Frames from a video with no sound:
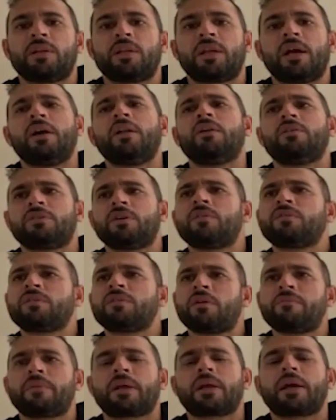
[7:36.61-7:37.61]
I know South
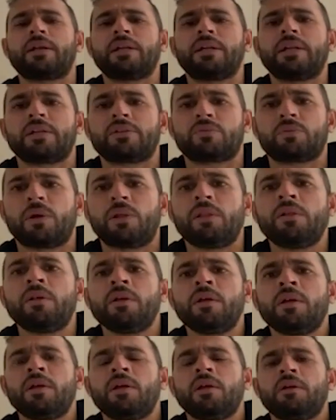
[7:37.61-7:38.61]
Africa did as well,
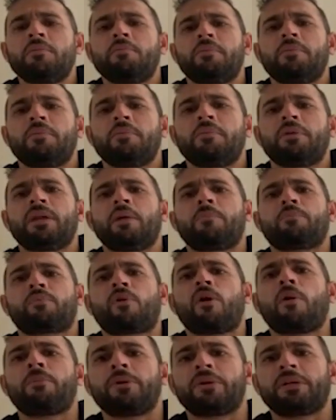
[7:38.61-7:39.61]
but a
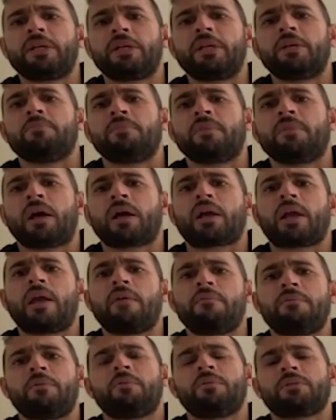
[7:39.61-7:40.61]
proper team like
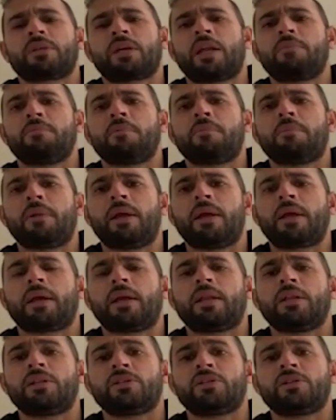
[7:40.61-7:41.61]
everyone's going to be playing,
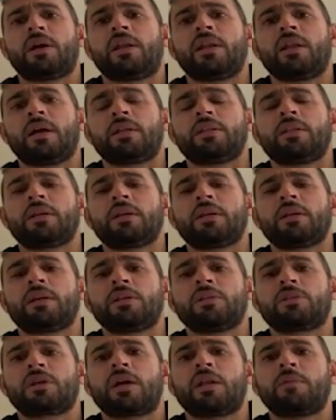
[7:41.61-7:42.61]
and inshallah, I think it's
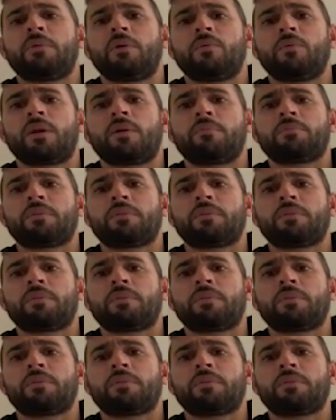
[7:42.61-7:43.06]
going to be one